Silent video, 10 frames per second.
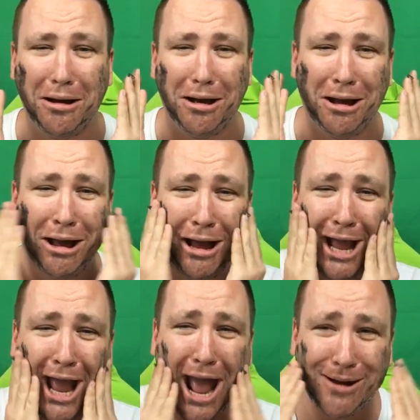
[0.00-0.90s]

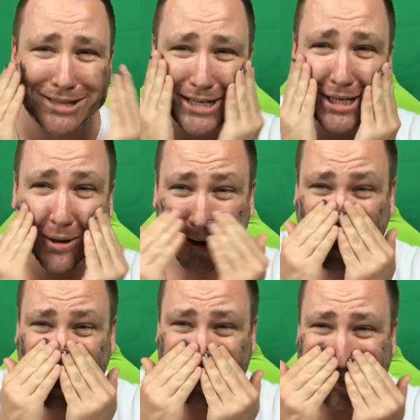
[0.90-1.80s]
How's it
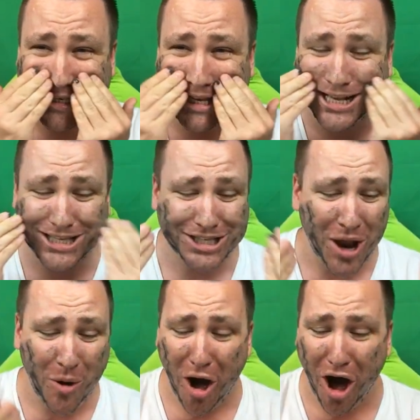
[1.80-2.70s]
doing this? It's so
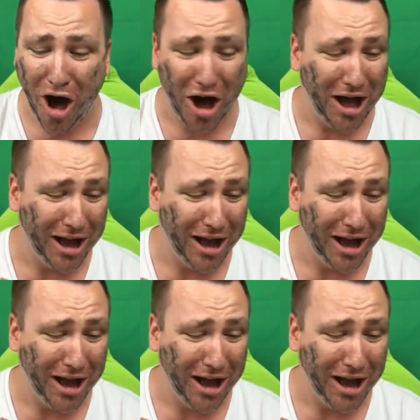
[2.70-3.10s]
hot!